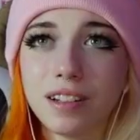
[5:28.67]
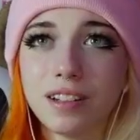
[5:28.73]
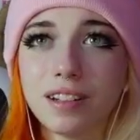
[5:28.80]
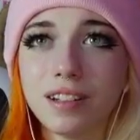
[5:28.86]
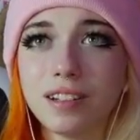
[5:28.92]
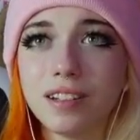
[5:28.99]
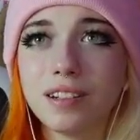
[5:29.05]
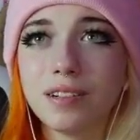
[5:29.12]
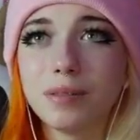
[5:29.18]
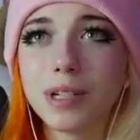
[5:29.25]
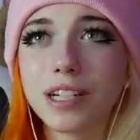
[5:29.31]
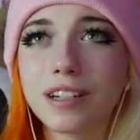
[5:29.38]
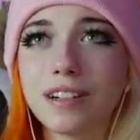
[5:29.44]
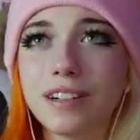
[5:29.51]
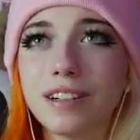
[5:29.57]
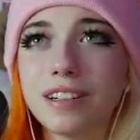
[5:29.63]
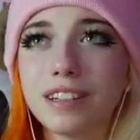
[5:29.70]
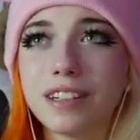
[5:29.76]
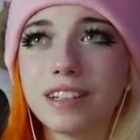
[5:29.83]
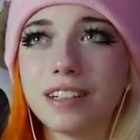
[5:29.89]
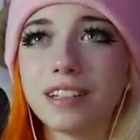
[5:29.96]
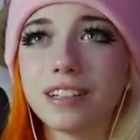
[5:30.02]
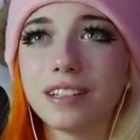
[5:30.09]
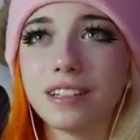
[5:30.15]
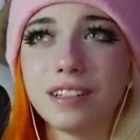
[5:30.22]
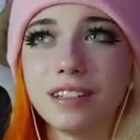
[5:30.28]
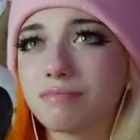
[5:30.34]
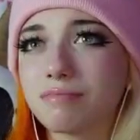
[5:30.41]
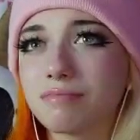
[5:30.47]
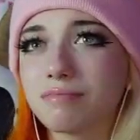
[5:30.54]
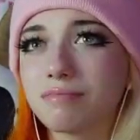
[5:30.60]
Oh my god.
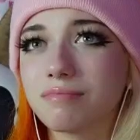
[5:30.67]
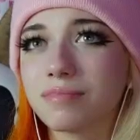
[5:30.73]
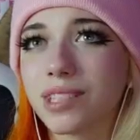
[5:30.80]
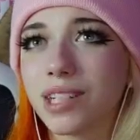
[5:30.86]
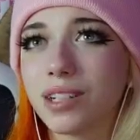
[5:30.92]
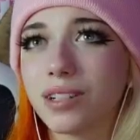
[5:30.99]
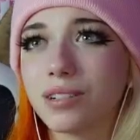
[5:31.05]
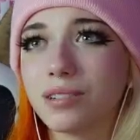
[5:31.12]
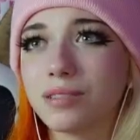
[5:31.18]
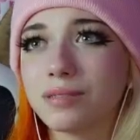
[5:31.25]
No.